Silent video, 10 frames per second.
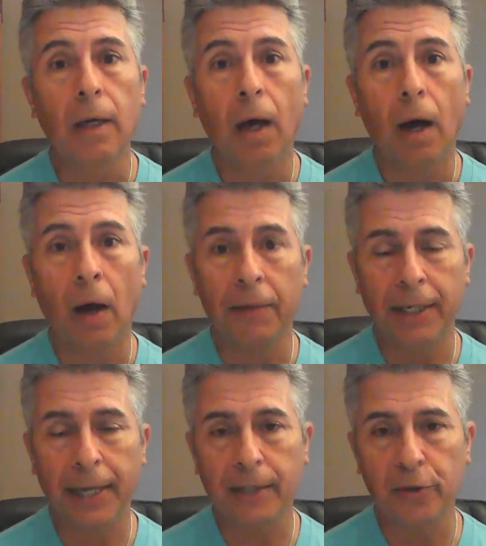on the
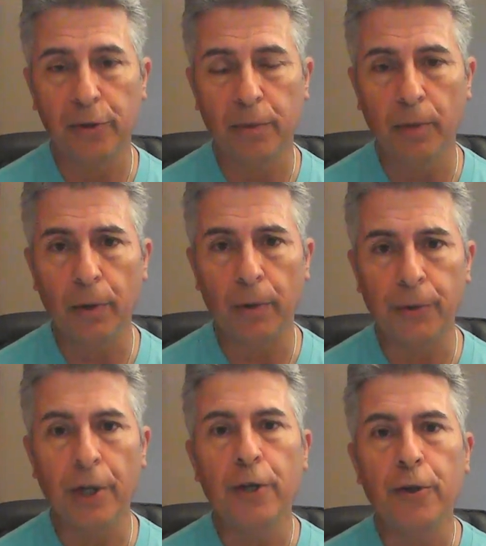next new moon,
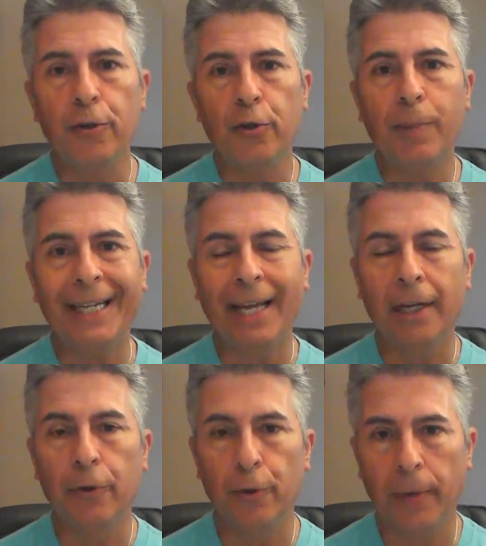you begin a
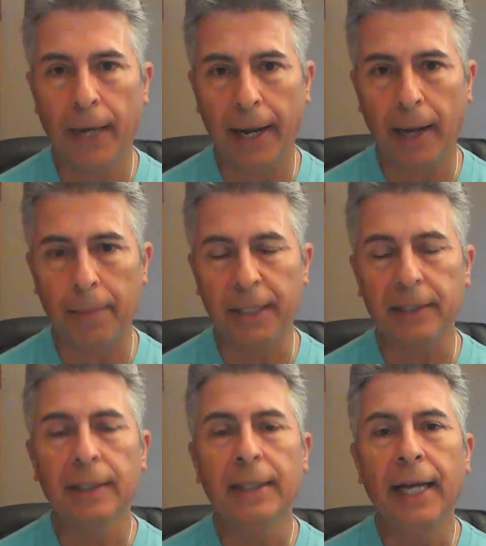new habit.
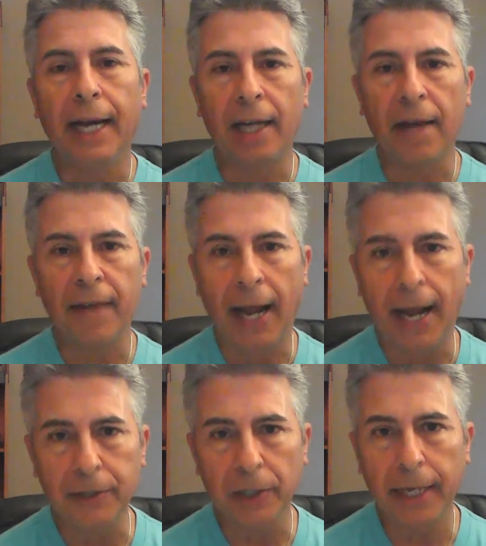And I've
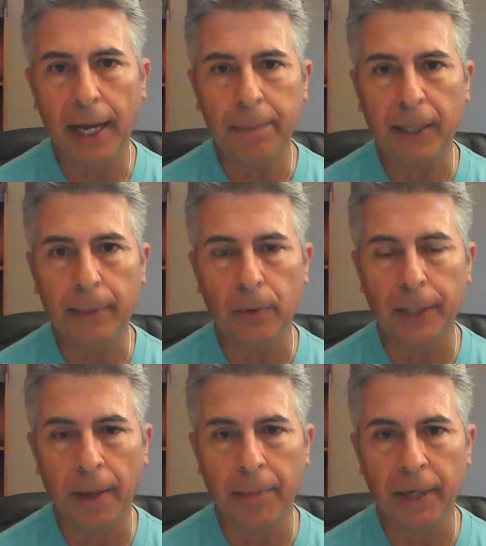actually had people
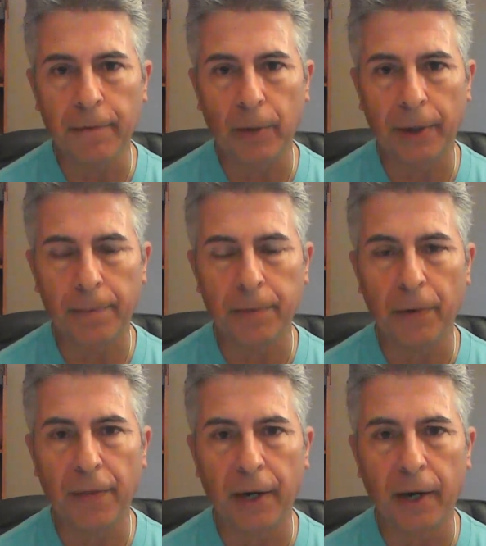come in for
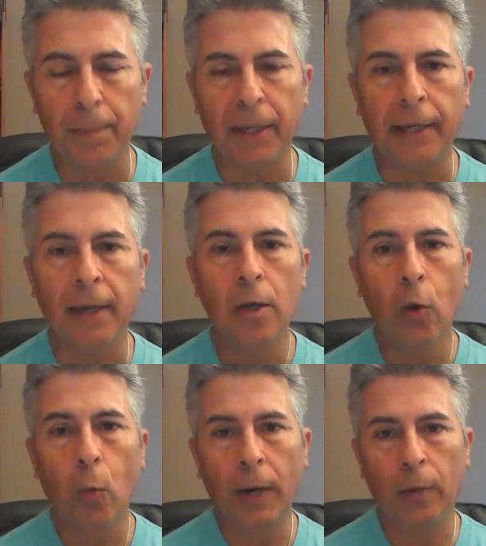hypnotherapy
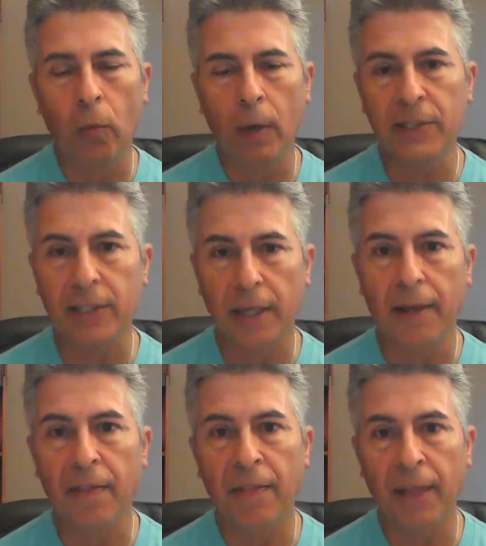when it was
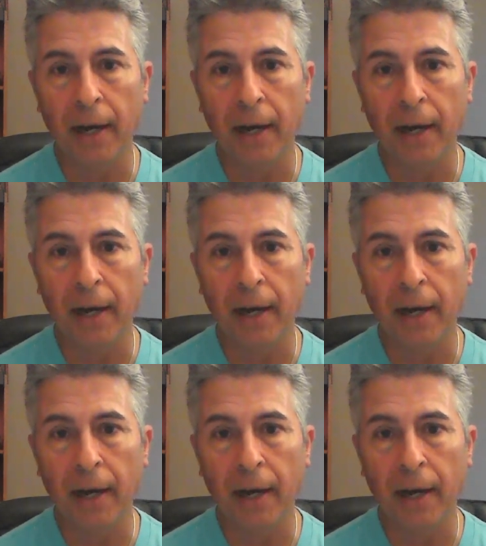their